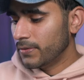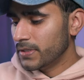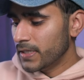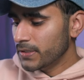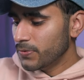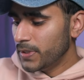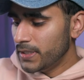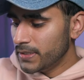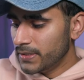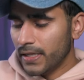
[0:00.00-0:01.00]
Now this next one
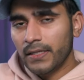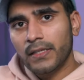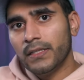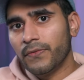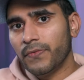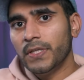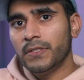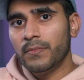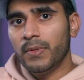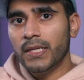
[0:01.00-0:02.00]
isn't technically a
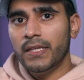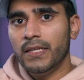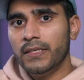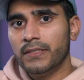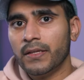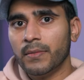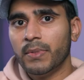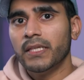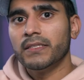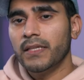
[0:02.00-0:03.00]
feature but it is on the
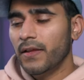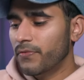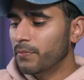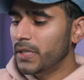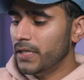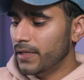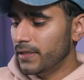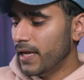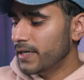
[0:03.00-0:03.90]
plus side for me, and